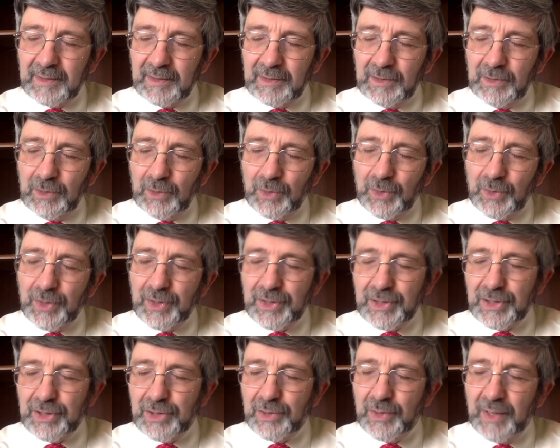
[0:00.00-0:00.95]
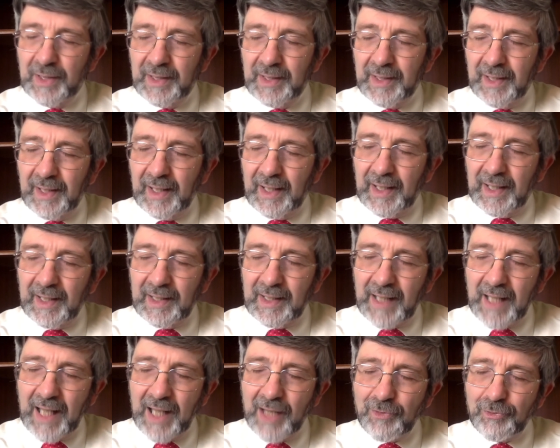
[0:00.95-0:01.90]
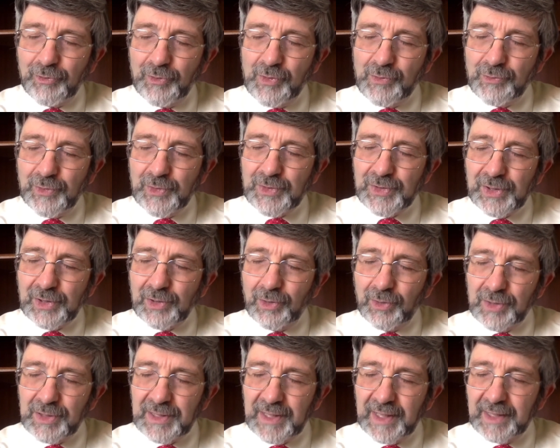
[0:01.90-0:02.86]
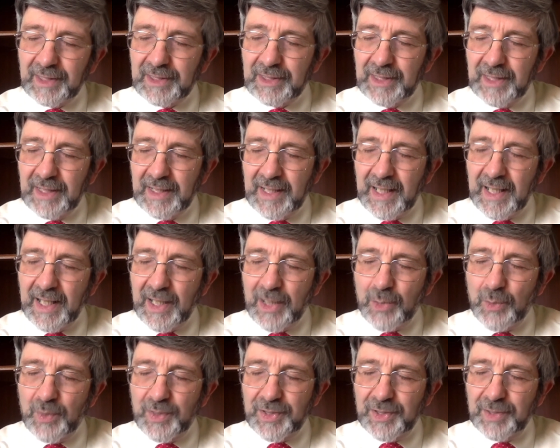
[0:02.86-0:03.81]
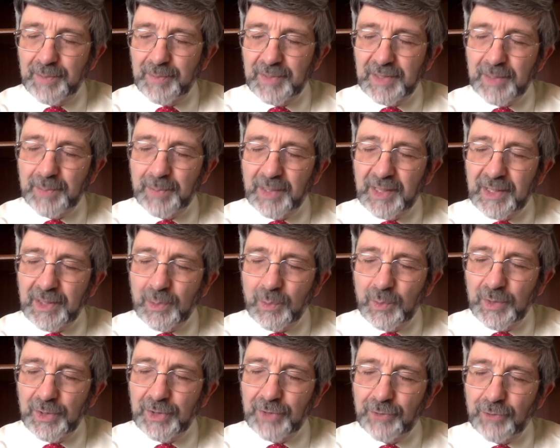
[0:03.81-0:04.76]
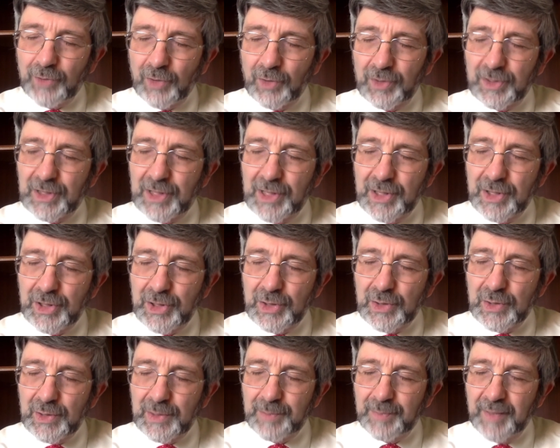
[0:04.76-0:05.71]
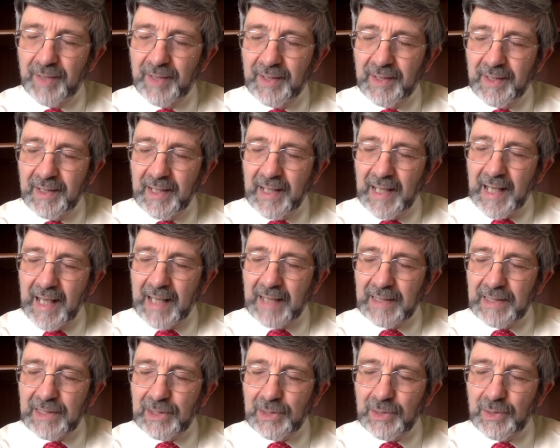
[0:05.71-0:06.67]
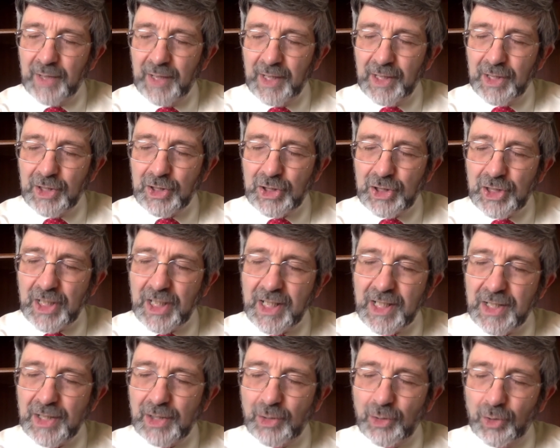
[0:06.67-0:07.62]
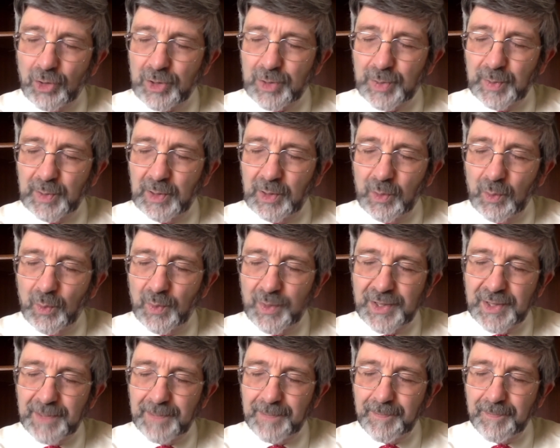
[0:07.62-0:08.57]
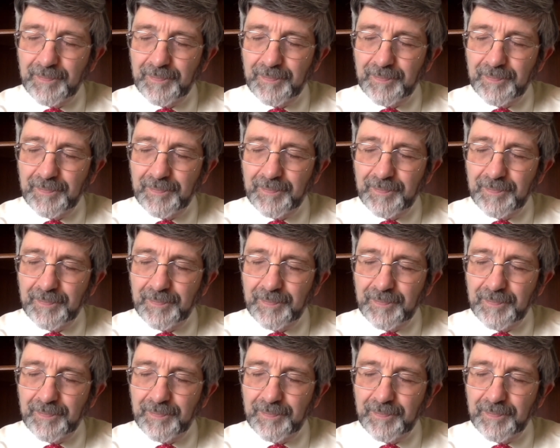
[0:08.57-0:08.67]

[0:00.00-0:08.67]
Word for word: look to uh, have further contact uh, with them, to bring the Word of God to them, and to share the gospel with them.